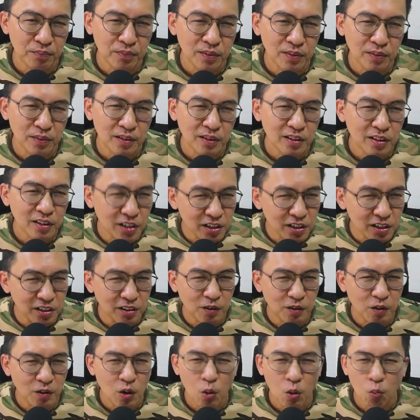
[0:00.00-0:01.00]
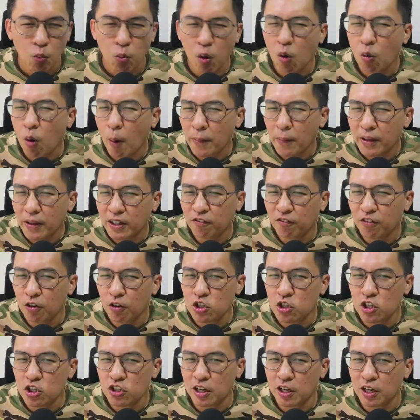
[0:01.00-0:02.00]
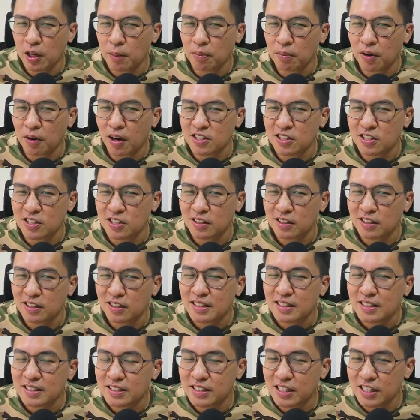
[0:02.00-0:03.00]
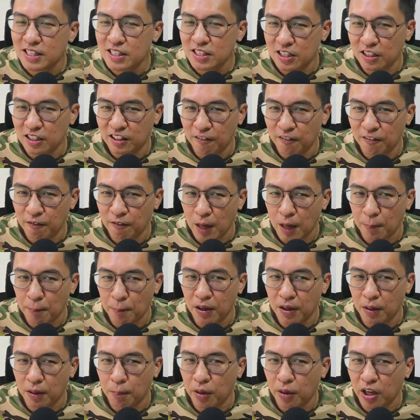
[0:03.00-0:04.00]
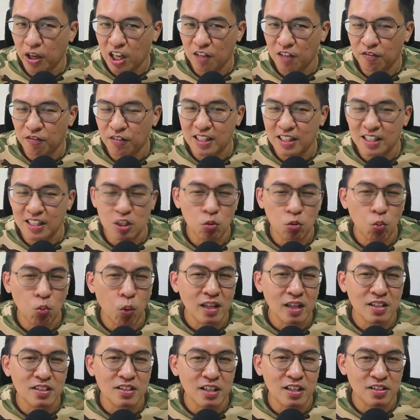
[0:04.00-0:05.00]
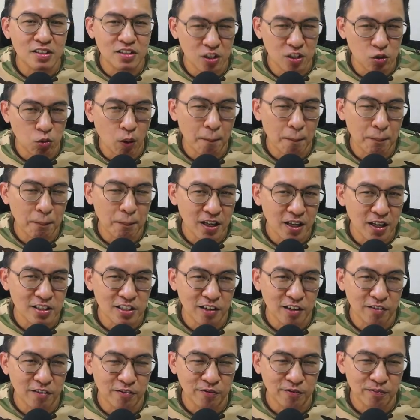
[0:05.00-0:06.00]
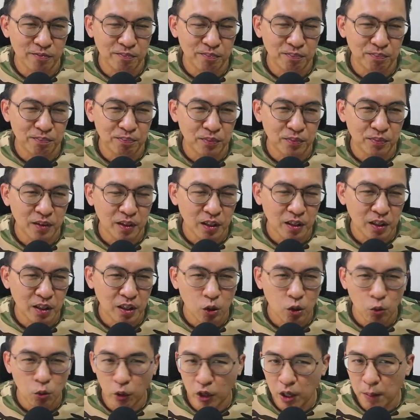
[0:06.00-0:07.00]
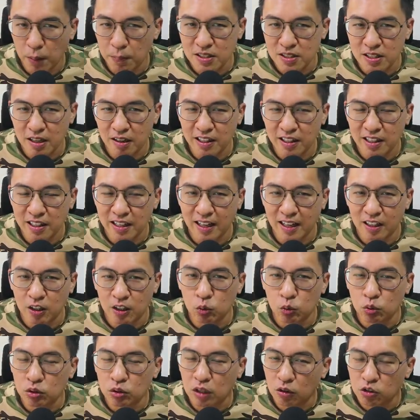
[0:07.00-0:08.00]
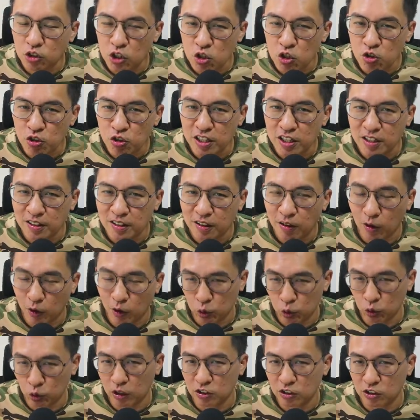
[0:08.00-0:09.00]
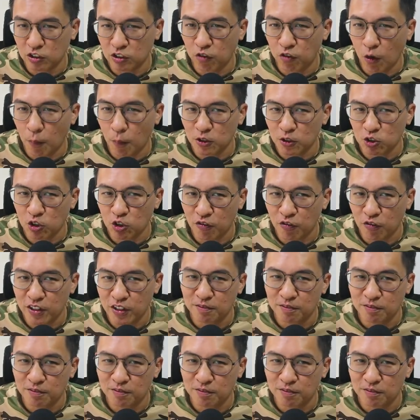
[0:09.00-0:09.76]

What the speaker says: Here, what will be the future selling price since the developer break-even is 1661 PSF? Will it be selling at 2003 or 2004 per square feet?